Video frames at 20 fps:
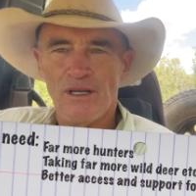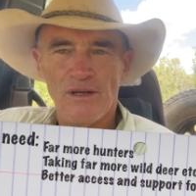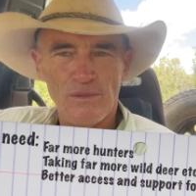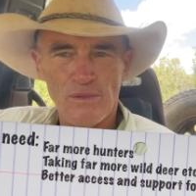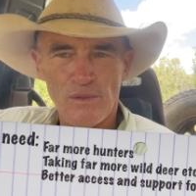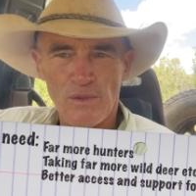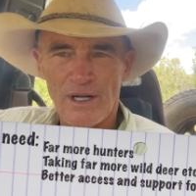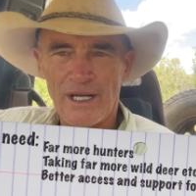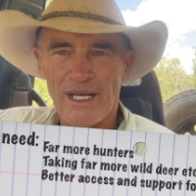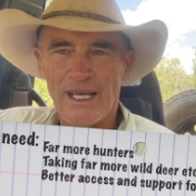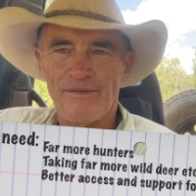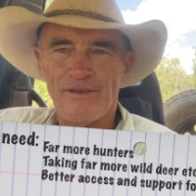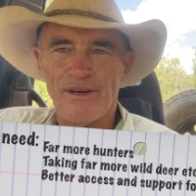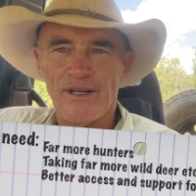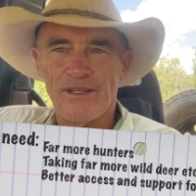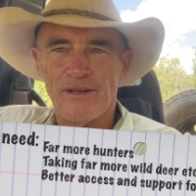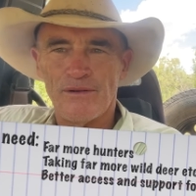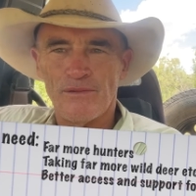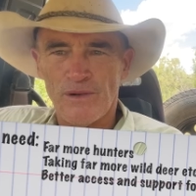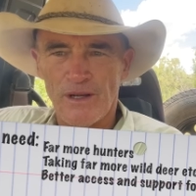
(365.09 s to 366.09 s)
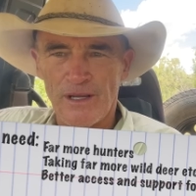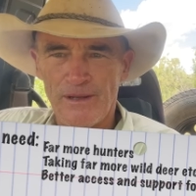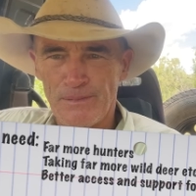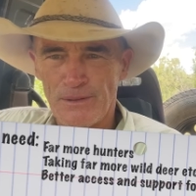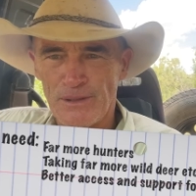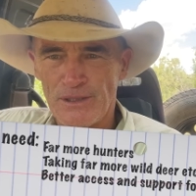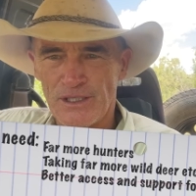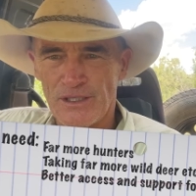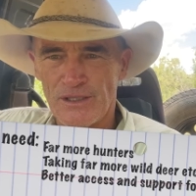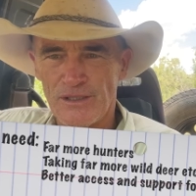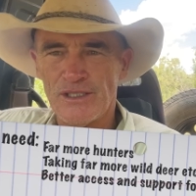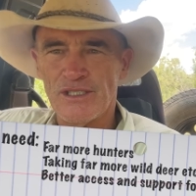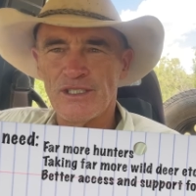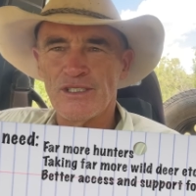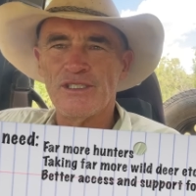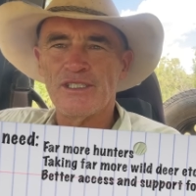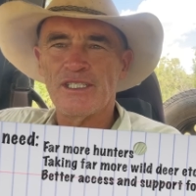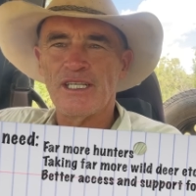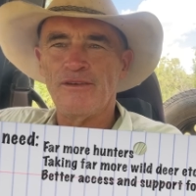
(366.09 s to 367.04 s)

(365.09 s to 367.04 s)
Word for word: whatever that reproduces,